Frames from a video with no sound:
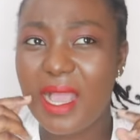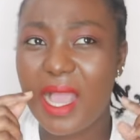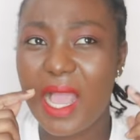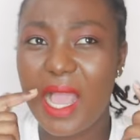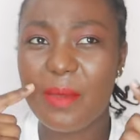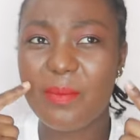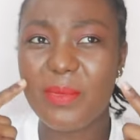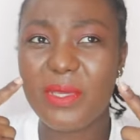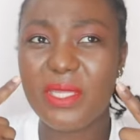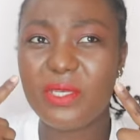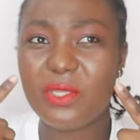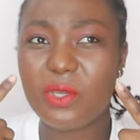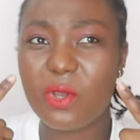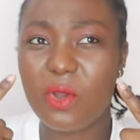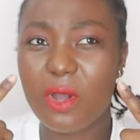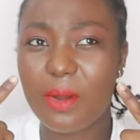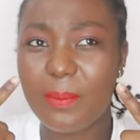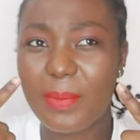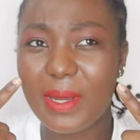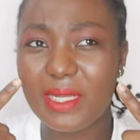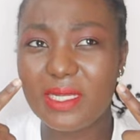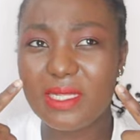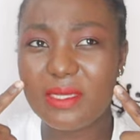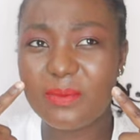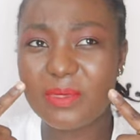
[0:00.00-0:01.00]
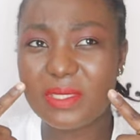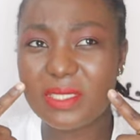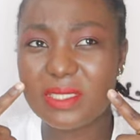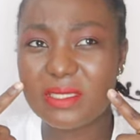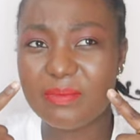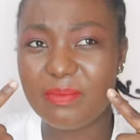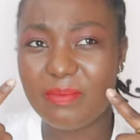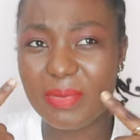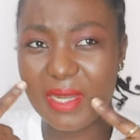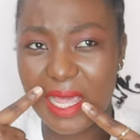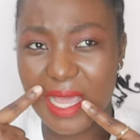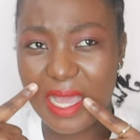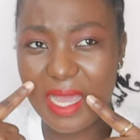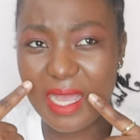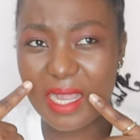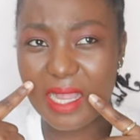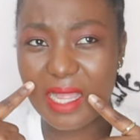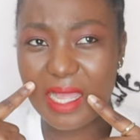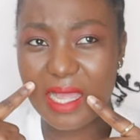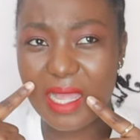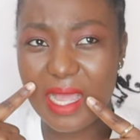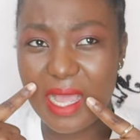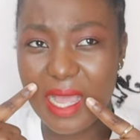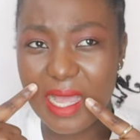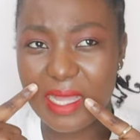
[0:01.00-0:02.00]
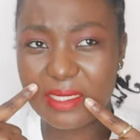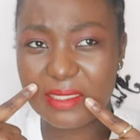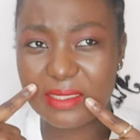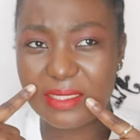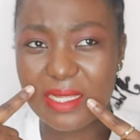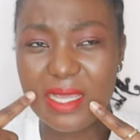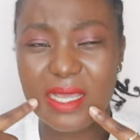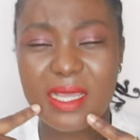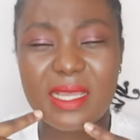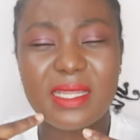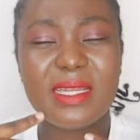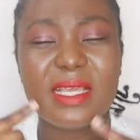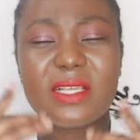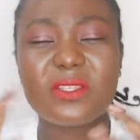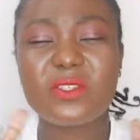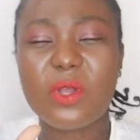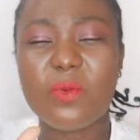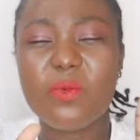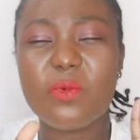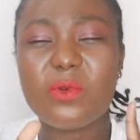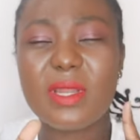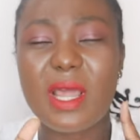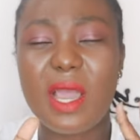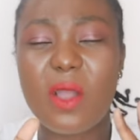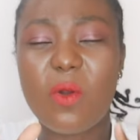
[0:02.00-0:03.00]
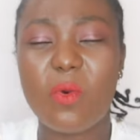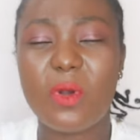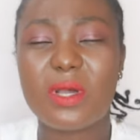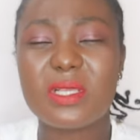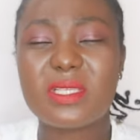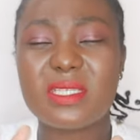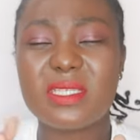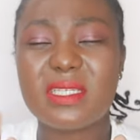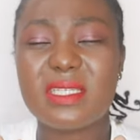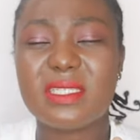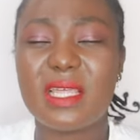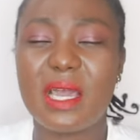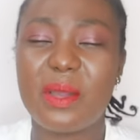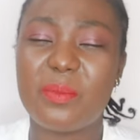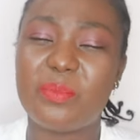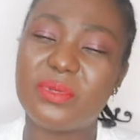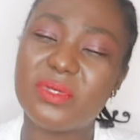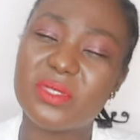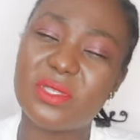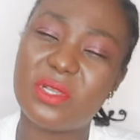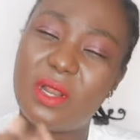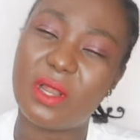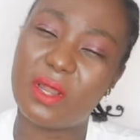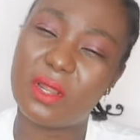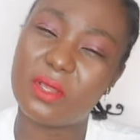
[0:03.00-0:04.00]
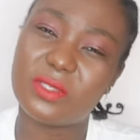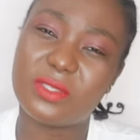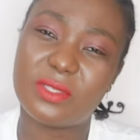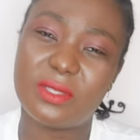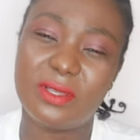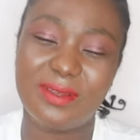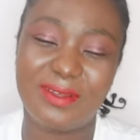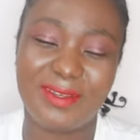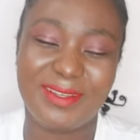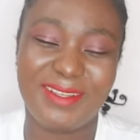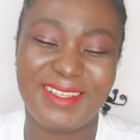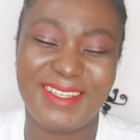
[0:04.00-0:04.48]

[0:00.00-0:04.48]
I mean, your upper lip is black, and then some will now worsen it and put gloss.